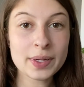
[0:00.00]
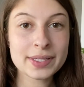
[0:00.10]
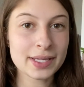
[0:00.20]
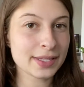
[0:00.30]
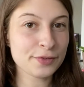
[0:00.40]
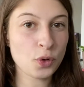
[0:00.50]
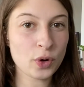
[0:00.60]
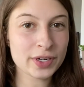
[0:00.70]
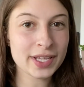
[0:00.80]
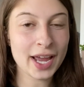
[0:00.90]
since of
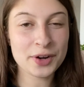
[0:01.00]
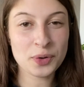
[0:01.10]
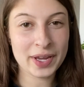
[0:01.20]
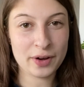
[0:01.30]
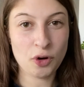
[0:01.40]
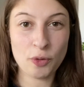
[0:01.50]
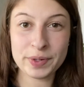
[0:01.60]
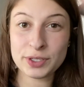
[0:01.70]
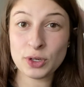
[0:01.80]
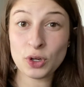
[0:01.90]
course I don't get home
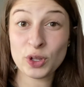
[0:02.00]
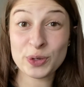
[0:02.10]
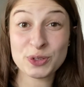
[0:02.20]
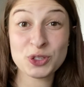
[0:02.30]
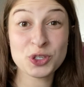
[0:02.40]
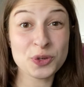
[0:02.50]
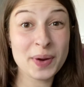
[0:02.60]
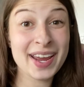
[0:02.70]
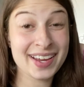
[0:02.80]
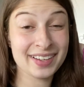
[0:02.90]
until close
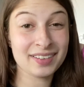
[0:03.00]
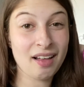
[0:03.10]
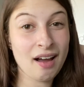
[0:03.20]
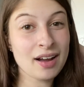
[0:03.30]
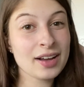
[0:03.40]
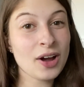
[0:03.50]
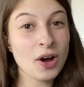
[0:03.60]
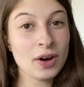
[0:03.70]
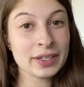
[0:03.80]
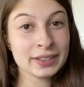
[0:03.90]
to 8 o'clock
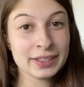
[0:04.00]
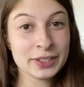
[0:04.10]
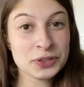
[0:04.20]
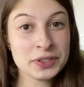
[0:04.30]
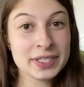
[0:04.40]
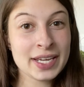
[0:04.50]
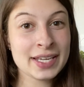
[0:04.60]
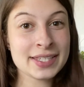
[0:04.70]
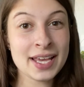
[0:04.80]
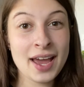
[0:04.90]
on clinical
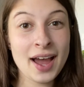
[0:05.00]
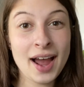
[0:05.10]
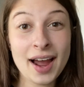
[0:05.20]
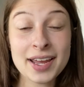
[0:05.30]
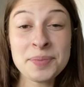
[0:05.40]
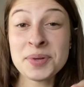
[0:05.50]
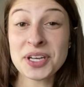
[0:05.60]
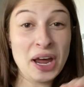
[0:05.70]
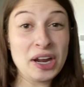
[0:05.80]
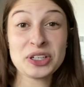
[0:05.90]
days, I am
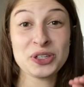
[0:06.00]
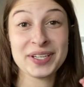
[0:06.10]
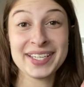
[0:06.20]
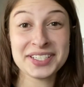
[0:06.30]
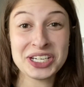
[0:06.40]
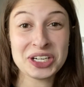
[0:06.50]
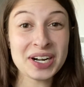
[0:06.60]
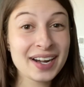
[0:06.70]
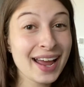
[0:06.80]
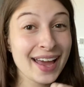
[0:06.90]
not cooking
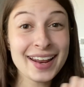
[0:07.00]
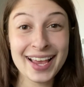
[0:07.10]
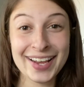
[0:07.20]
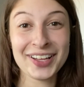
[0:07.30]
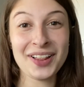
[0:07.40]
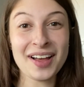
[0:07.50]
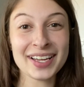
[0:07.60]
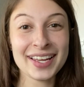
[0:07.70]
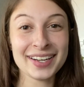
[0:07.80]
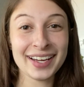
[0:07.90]
dinner at 8
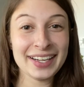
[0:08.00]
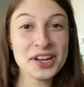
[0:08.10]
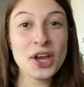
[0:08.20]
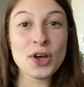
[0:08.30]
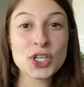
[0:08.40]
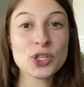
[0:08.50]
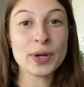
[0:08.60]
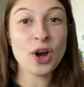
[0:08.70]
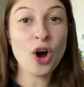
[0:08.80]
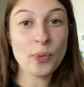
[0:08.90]
o'clock at night. So
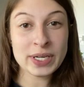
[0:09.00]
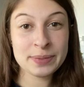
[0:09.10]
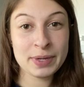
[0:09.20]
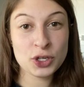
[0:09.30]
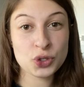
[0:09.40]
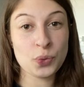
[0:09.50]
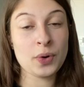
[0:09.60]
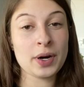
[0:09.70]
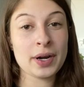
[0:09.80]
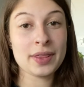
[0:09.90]
I always make
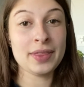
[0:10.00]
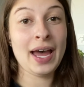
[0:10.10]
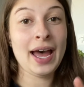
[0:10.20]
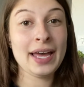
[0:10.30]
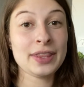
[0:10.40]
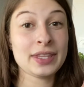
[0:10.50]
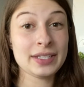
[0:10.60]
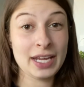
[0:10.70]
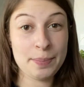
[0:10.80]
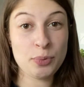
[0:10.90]
sure that the
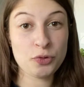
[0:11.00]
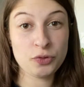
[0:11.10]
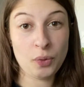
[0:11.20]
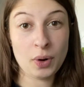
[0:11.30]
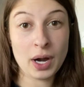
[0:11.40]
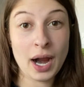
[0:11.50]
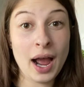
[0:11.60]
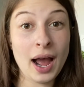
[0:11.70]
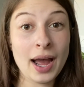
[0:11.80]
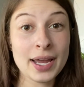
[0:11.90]
night before
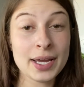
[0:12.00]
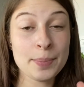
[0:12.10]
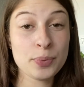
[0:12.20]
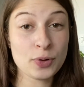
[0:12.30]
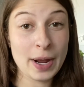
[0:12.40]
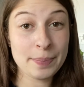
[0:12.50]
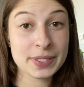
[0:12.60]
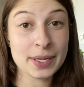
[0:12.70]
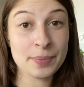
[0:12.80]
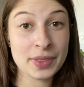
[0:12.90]
I prep
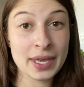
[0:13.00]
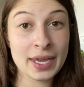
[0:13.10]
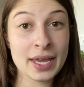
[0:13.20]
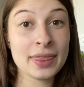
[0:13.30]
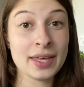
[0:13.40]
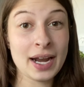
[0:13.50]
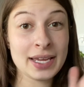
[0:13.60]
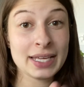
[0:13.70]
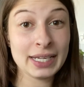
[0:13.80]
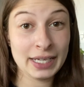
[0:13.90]
something that I
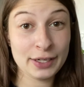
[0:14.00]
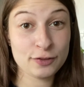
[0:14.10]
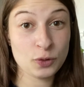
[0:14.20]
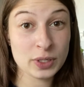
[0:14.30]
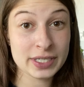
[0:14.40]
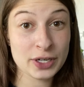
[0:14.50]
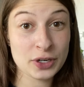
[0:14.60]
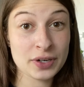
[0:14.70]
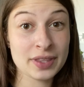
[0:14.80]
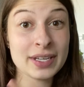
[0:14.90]
can eat for
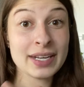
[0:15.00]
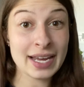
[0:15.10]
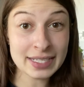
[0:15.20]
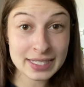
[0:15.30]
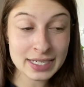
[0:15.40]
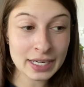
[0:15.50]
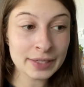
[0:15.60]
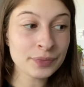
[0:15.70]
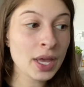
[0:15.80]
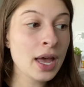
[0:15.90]
dinner the next
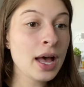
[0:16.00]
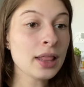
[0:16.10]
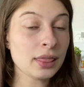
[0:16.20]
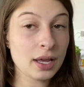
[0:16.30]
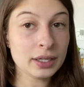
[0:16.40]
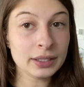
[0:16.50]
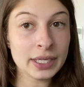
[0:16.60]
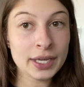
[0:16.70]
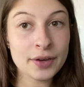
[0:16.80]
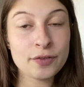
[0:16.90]
night.
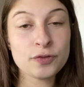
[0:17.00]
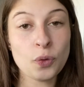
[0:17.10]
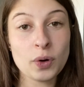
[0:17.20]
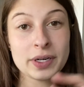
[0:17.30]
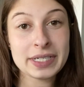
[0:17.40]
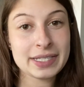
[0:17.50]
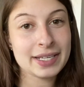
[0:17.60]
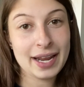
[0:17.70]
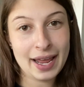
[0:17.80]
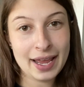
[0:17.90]
Luckily for
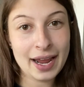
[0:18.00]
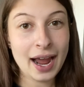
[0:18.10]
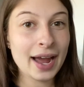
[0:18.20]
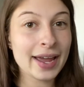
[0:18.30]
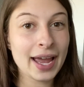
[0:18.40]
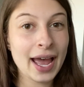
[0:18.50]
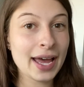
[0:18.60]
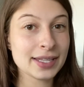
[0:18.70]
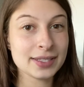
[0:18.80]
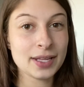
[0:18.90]
today,
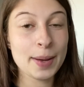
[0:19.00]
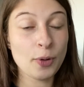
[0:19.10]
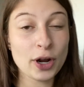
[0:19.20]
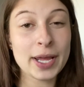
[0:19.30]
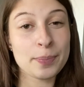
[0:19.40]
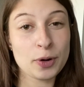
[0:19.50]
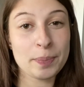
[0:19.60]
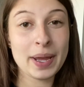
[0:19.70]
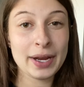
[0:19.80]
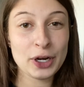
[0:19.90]
I bought a
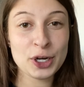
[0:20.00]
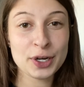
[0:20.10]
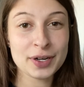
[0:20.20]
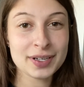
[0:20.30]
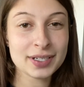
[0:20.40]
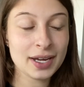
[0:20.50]
prepared